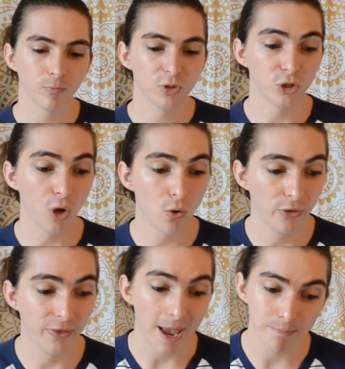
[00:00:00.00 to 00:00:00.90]
So
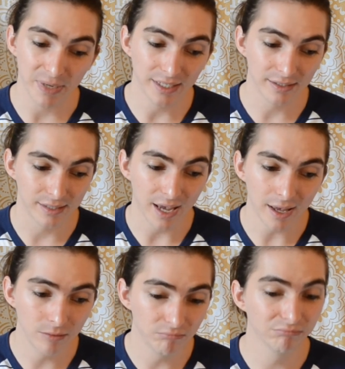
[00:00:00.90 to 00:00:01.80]
that being
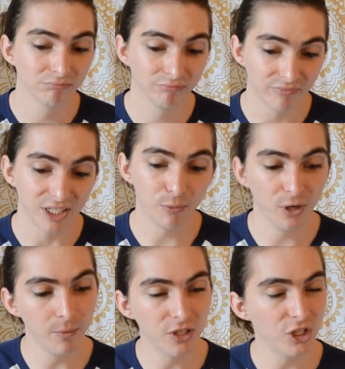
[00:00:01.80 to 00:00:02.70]
said, that's
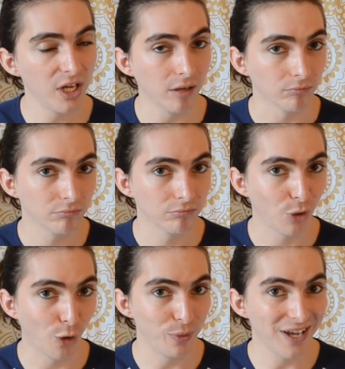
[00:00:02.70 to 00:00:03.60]
pretty much it.
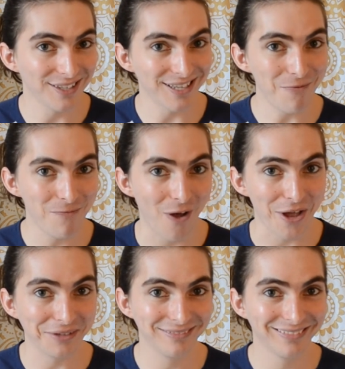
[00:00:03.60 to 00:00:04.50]
Hope you guys had fun.
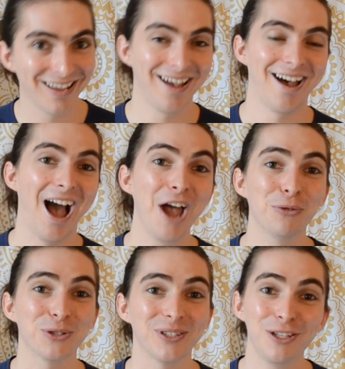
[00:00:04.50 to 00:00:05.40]
I
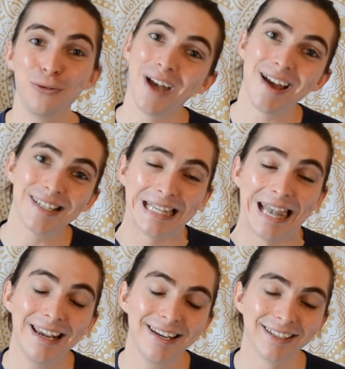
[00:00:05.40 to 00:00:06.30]
will see you guys
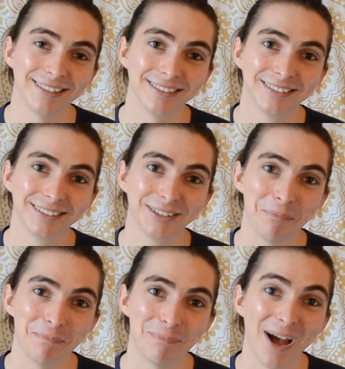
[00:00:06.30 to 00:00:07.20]
later.
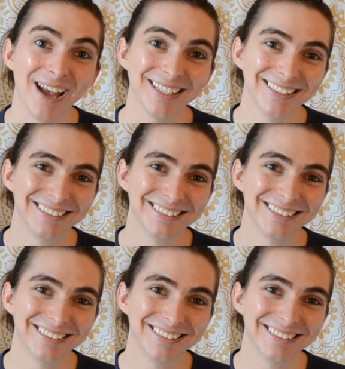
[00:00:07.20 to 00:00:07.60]
Bye.